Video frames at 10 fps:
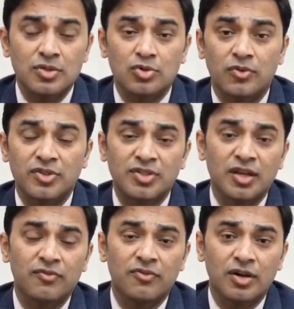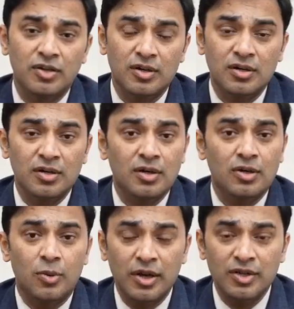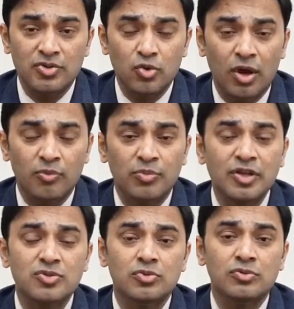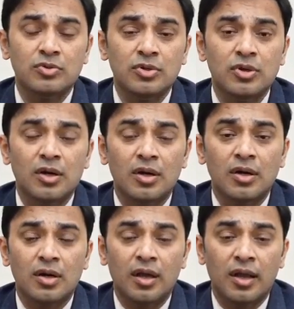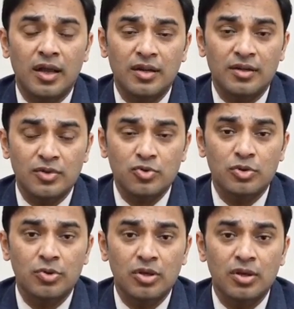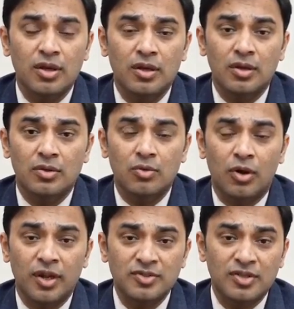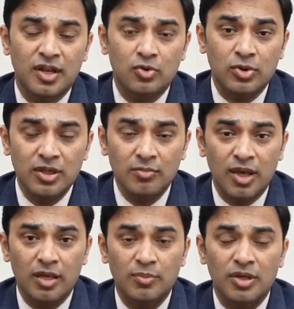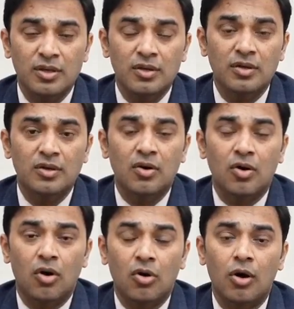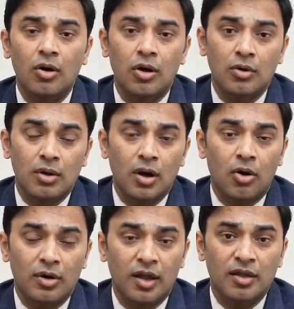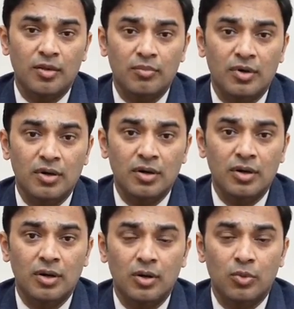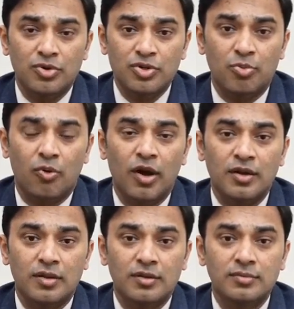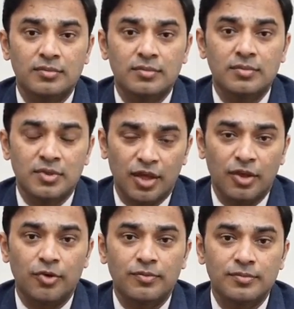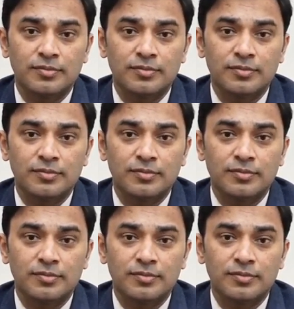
So if there's any further queries you have, please do get in touch with me. Do not hesitate to email me or call our hotline number, which is provided. Thank you.